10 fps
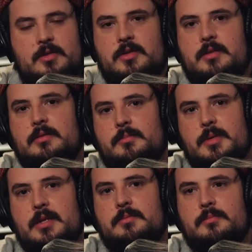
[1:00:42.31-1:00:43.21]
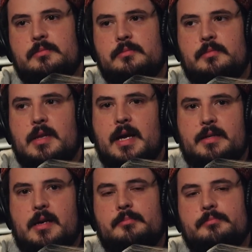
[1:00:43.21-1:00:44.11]
should be not
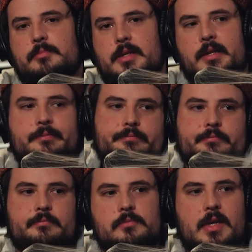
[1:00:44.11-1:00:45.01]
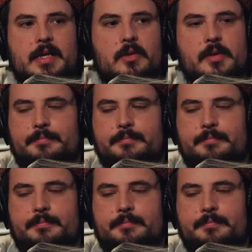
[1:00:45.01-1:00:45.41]
dumb, but you know, gotta deal with